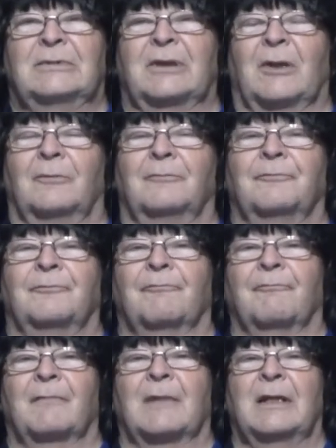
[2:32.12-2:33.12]
So,
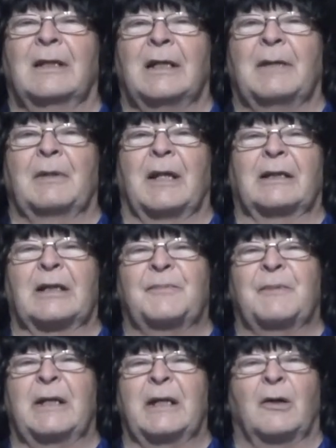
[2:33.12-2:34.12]
if you like this
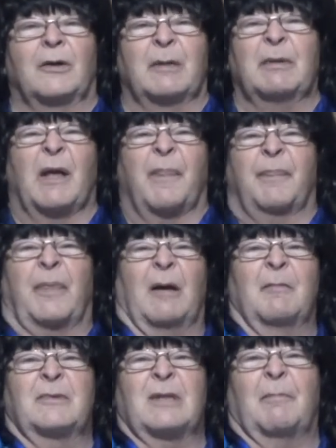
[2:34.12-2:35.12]
video, give me a
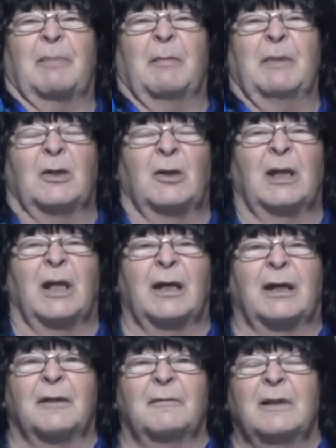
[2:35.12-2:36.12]
thumbs up, let me know you
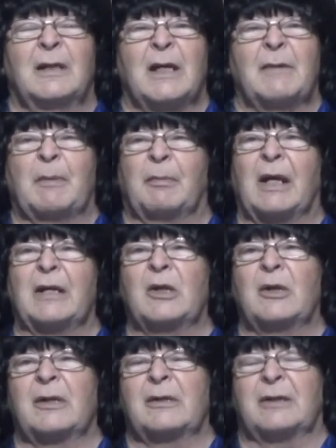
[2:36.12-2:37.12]
like it. If you're brand new
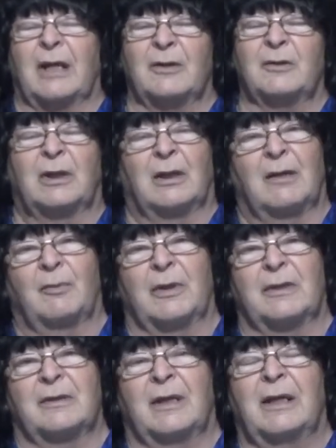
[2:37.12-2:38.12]
to this channel and you love what
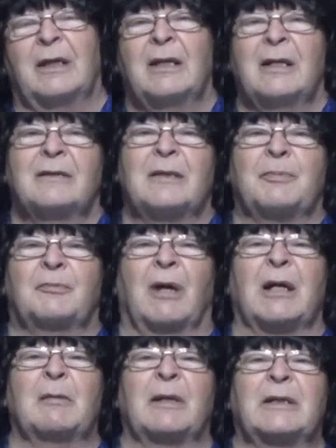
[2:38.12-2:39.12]
you see,
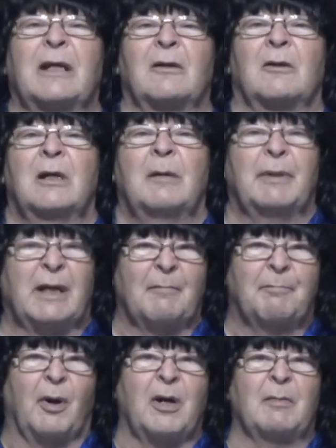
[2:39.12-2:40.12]
subscribe to my channel, become
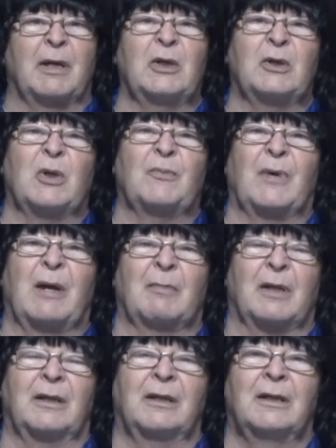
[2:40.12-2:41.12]
part of my YouTube
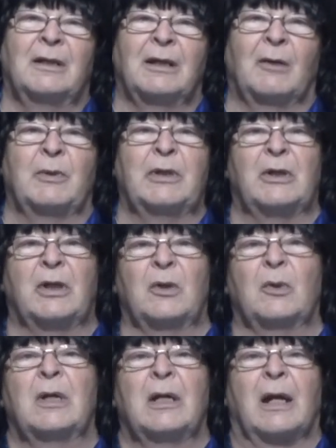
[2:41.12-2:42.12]
family. And when you
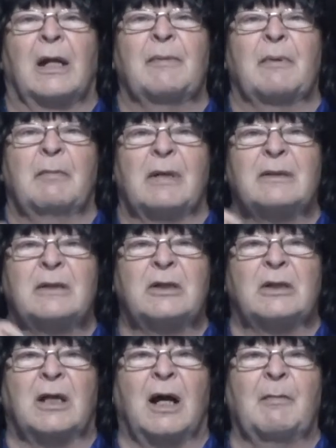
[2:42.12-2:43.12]
do, leave a message
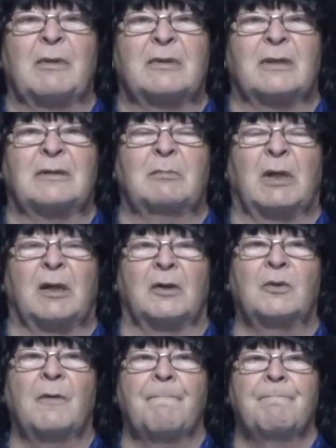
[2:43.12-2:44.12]
in the comment section
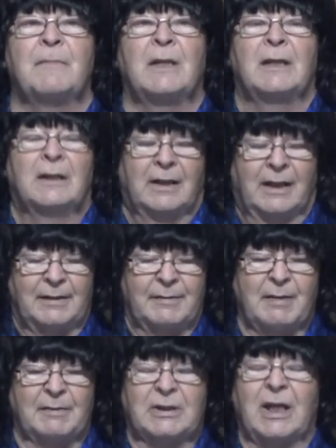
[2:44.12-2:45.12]
below. And if you
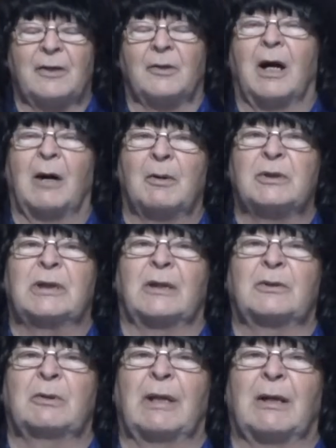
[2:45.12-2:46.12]
have a channel, I will
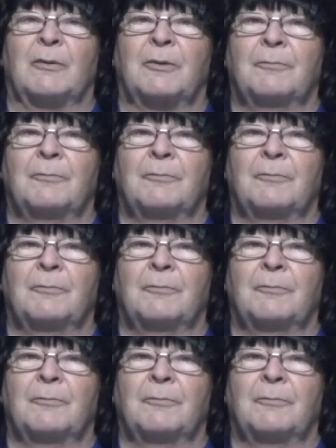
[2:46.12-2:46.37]
shout you out.